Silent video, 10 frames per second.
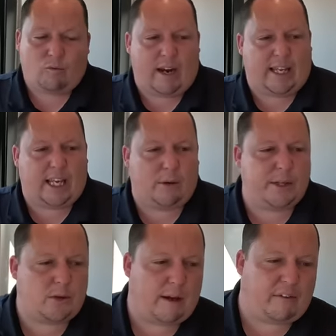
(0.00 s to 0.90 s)
Right here,
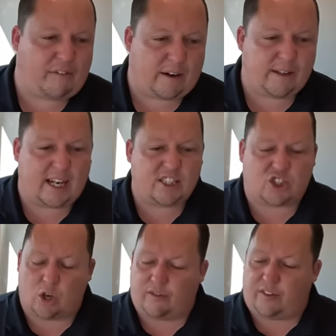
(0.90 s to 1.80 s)
we do have a very
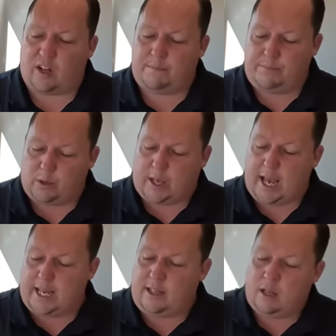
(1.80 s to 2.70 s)
nice sofa,
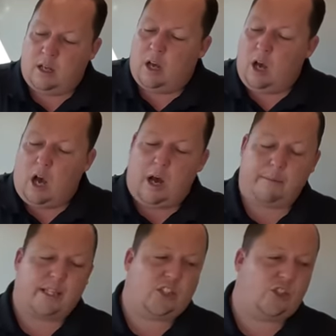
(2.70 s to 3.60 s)
okay?
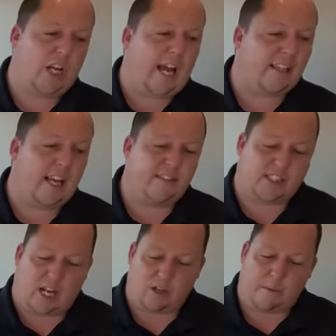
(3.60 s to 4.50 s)
Um, This
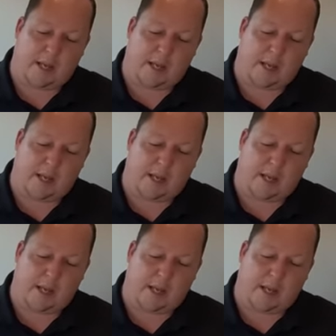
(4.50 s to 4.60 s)
jackknife's down